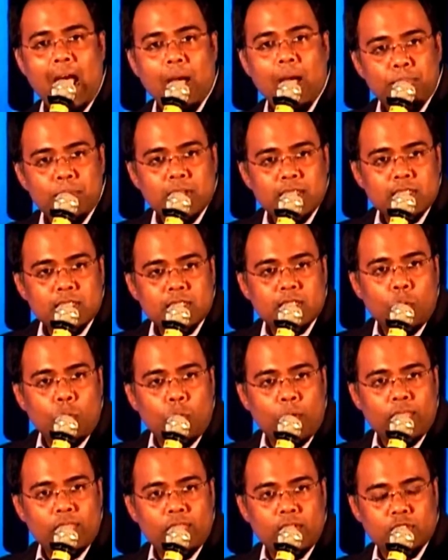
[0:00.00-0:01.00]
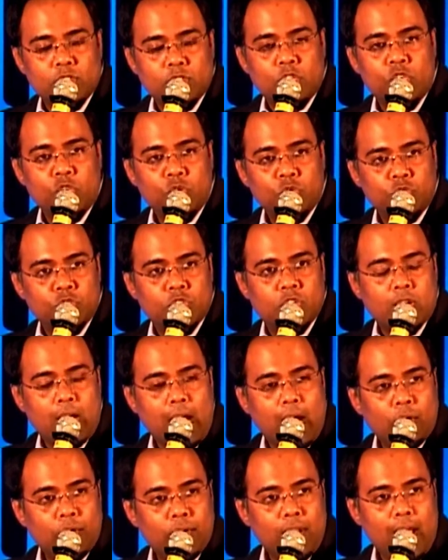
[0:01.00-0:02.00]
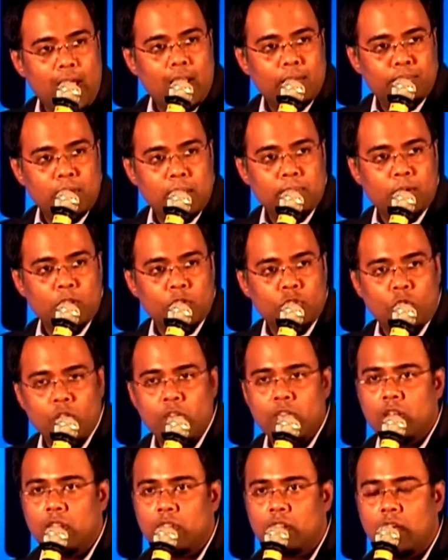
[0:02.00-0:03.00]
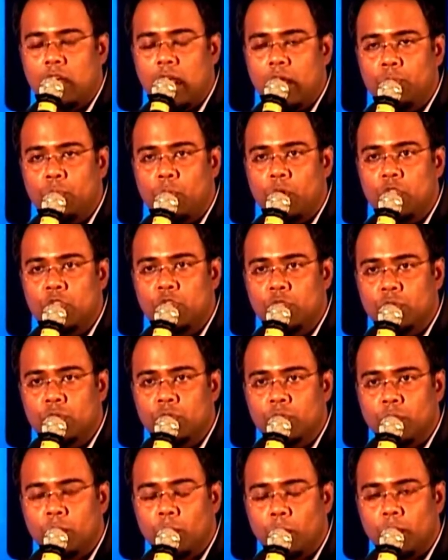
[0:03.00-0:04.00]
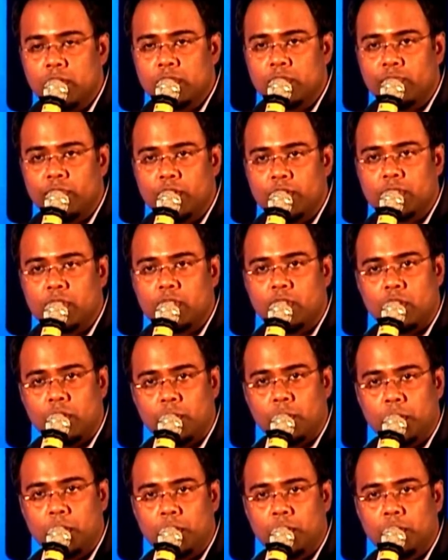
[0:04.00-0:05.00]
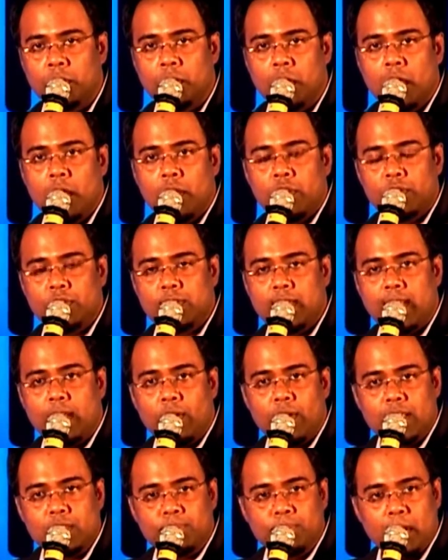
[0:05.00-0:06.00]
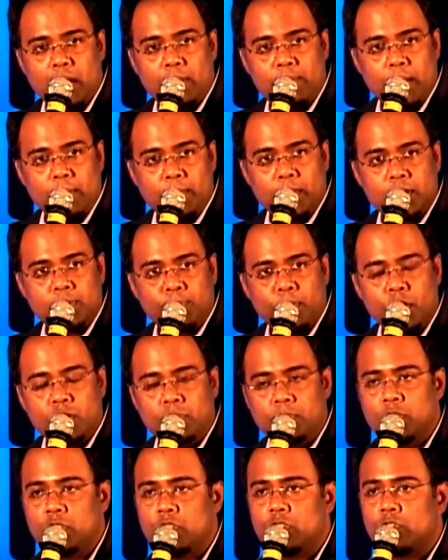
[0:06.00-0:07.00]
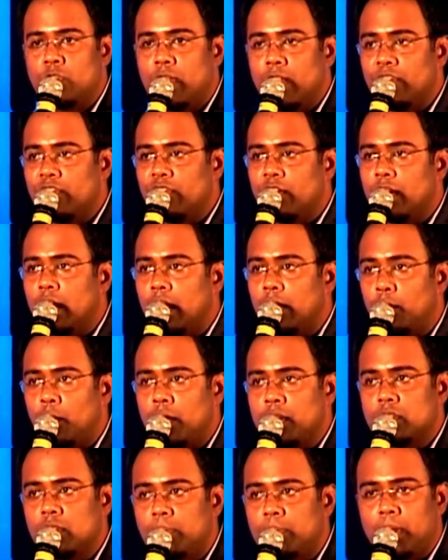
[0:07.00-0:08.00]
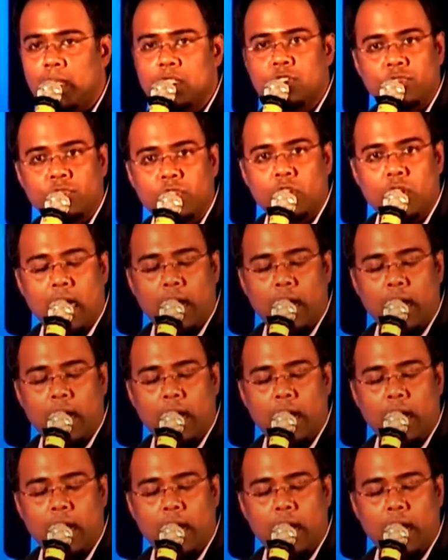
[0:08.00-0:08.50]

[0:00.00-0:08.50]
happens when there's a huge crowd and people are talking in a crowd? What do you do? What is the first thing that you would do? You'd send out as many people as possible and try and figure out what is the pulse of the